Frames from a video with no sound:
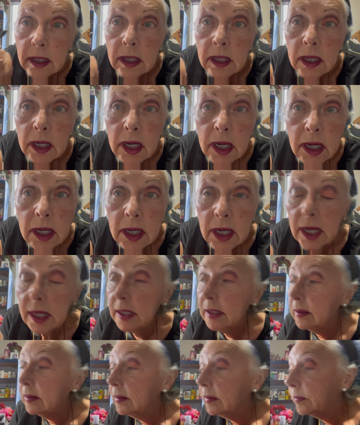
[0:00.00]
All right,
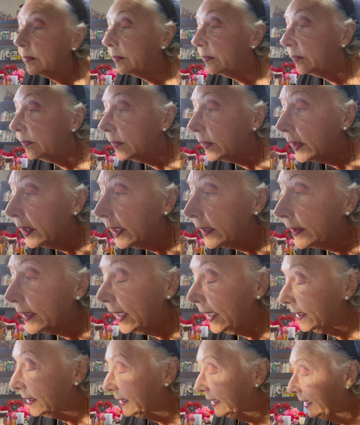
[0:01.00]
got
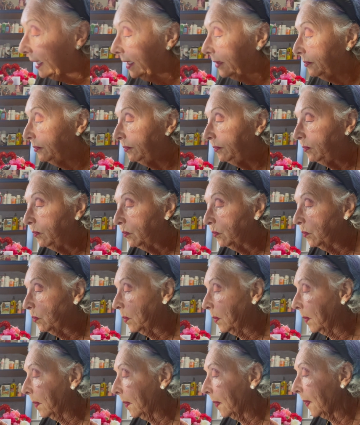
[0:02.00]
that done.
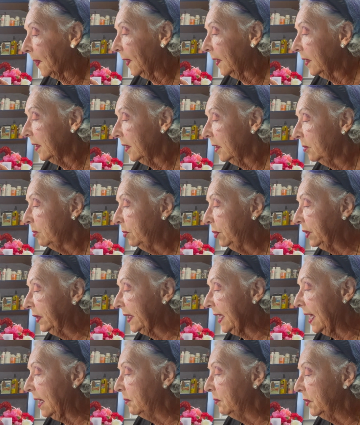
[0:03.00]
Put
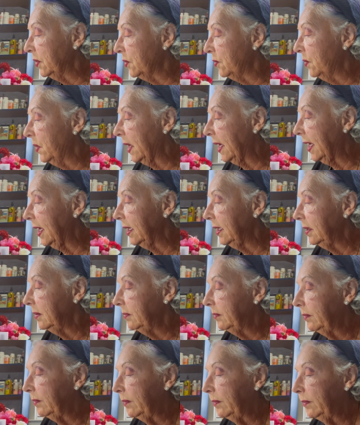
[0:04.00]
that one away.
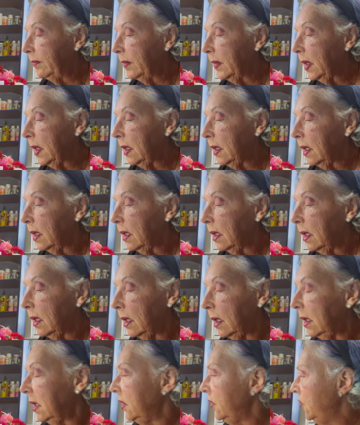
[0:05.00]

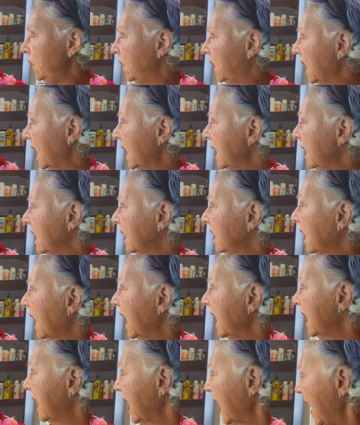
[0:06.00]
You get
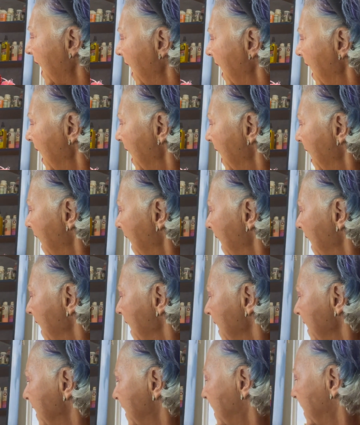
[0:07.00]
like
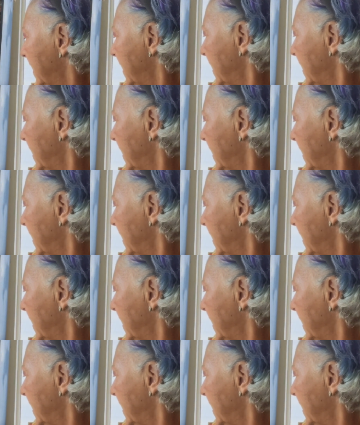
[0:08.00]
8.